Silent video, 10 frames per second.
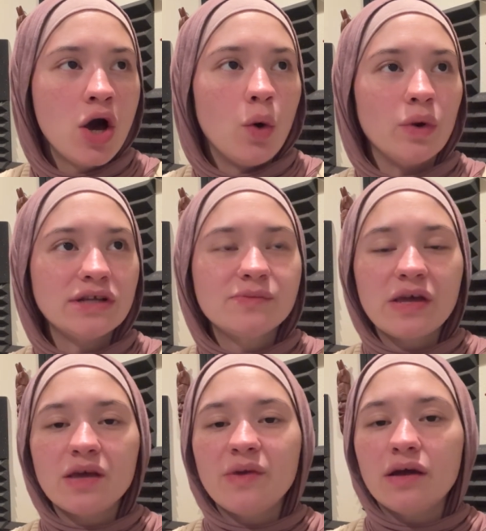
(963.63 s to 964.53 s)
What is
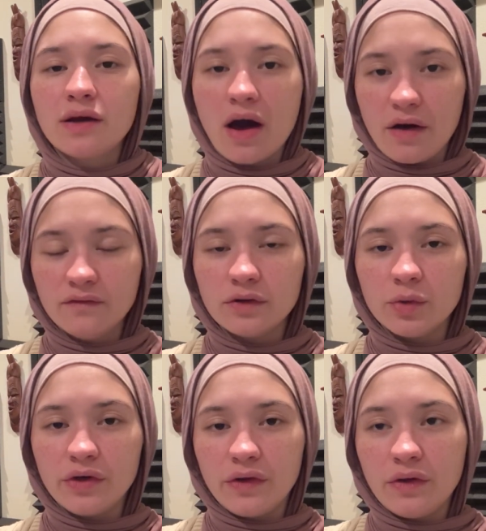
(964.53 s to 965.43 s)
making me
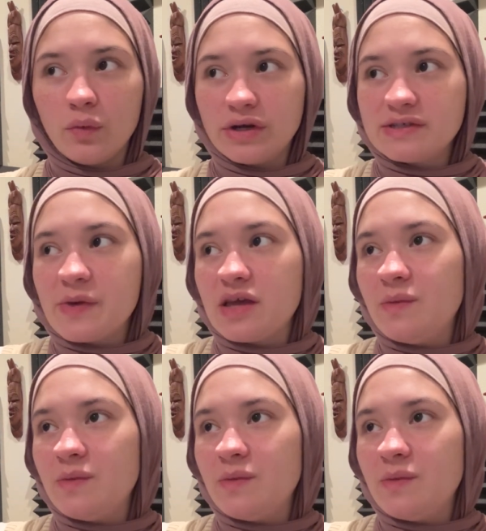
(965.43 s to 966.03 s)
uncomfortable? What is making